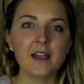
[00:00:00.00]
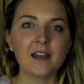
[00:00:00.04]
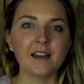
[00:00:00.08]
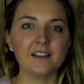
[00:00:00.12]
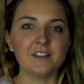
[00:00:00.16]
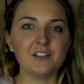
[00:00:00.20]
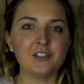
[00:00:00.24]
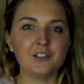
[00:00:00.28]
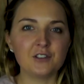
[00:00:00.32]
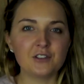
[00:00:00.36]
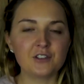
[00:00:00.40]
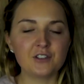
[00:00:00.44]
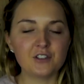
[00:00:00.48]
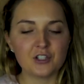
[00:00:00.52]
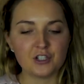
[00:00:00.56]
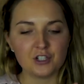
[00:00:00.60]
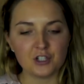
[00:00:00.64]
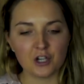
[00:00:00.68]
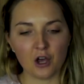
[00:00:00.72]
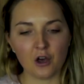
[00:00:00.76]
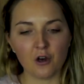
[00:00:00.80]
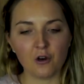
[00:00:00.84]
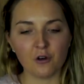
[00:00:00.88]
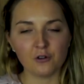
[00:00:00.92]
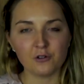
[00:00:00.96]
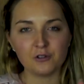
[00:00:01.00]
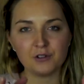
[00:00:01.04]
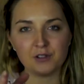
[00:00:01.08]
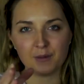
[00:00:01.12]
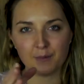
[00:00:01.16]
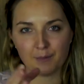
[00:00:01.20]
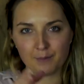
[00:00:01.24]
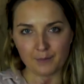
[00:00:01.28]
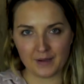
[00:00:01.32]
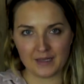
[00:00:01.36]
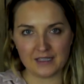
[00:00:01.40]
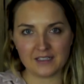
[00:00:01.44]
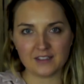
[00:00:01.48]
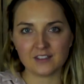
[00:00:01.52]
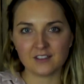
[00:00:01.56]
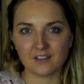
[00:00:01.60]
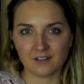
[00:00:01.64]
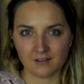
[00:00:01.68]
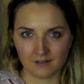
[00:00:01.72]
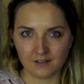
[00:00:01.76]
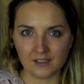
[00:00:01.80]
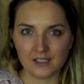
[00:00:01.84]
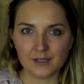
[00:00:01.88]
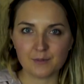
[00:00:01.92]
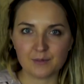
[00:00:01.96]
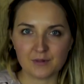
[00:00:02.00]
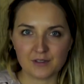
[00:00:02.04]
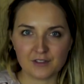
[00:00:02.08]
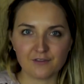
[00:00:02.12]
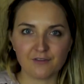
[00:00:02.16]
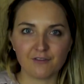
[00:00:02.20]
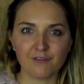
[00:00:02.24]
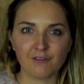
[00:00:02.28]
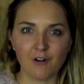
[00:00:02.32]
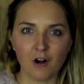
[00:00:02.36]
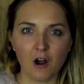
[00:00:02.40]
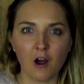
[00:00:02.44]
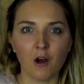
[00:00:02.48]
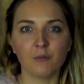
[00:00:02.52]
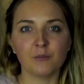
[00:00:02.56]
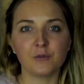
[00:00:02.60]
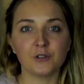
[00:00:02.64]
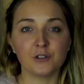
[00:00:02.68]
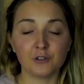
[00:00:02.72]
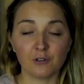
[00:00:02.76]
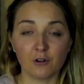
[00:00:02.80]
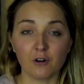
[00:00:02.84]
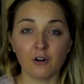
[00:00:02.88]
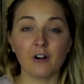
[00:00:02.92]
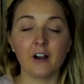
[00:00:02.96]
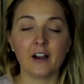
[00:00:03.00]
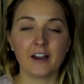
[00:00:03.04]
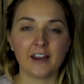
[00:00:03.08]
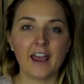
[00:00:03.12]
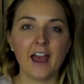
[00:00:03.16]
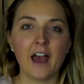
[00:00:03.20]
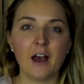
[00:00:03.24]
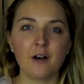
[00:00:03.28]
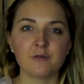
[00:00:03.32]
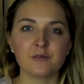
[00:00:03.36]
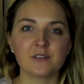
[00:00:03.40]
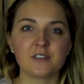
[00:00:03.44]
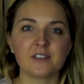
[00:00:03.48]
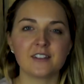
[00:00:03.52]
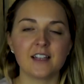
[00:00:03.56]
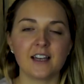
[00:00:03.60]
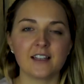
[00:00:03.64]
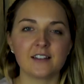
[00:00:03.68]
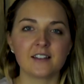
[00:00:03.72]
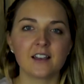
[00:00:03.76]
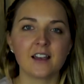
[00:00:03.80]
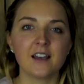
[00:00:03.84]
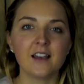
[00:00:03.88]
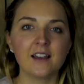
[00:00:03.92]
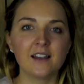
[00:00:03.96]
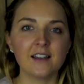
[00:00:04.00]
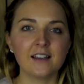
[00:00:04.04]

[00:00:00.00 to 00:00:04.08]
and just show the best clips from your account that